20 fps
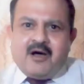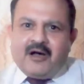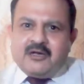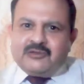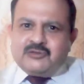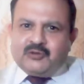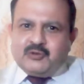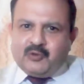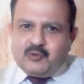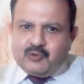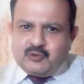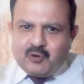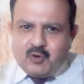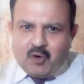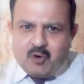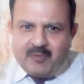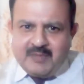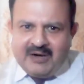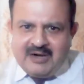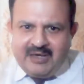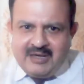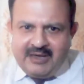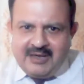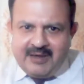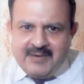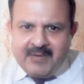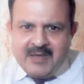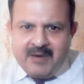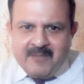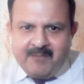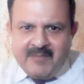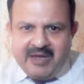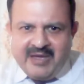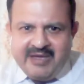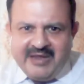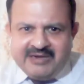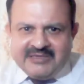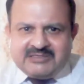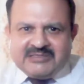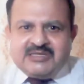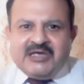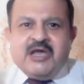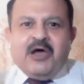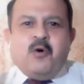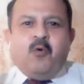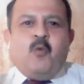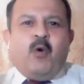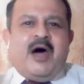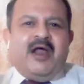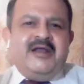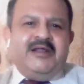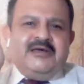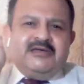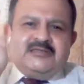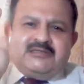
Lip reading: caused through so many means. One